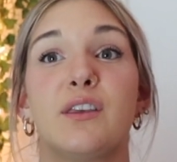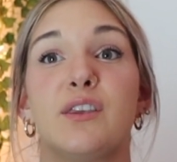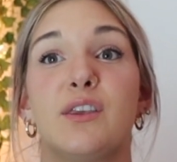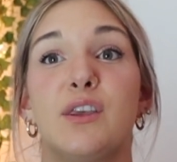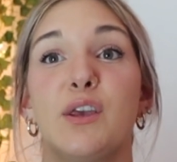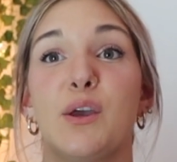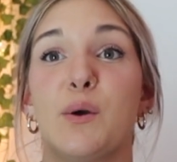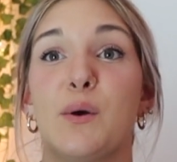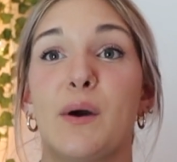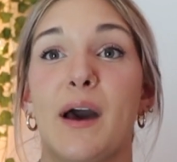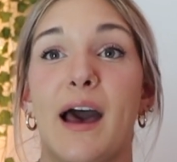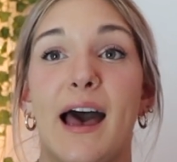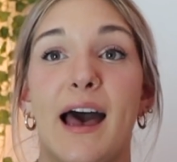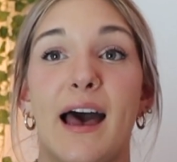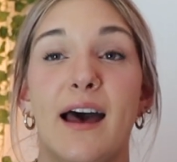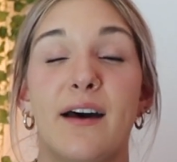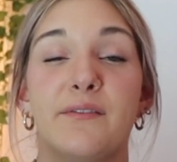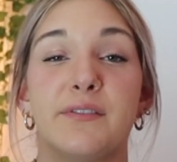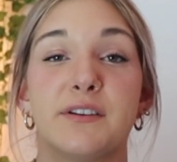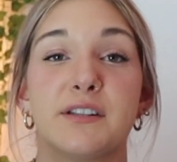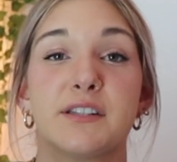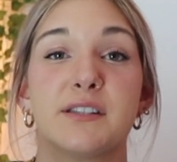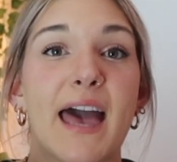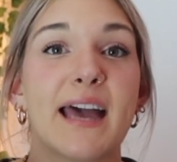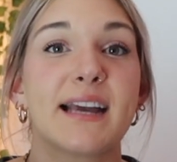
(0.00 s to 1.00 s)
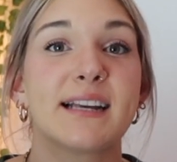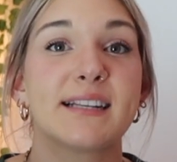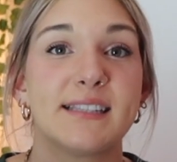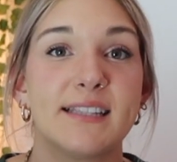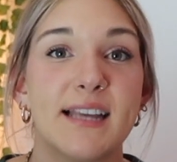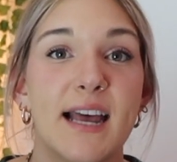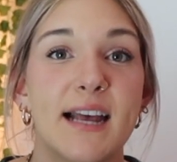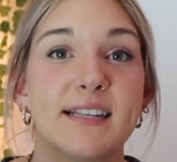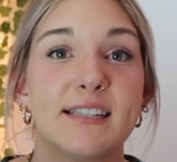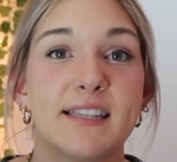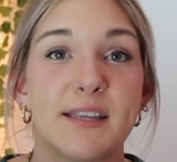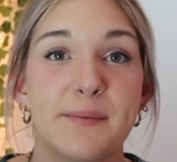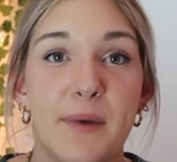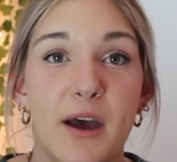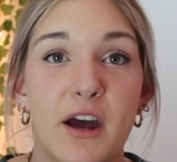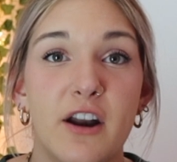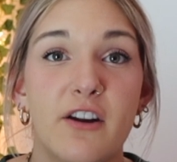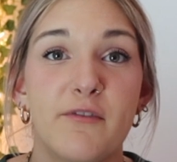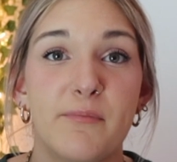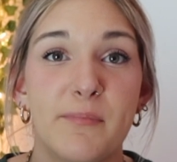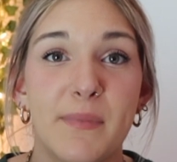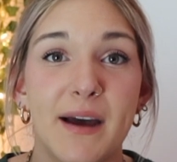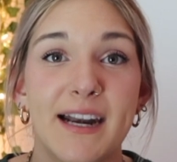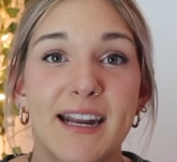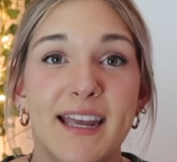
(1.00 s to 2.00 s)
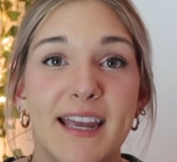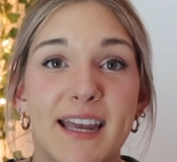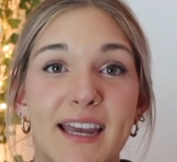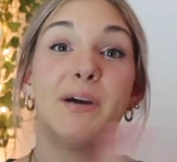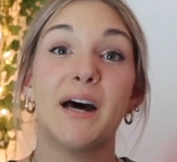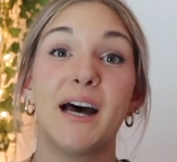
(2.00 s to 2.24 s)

you have an excess amount of money.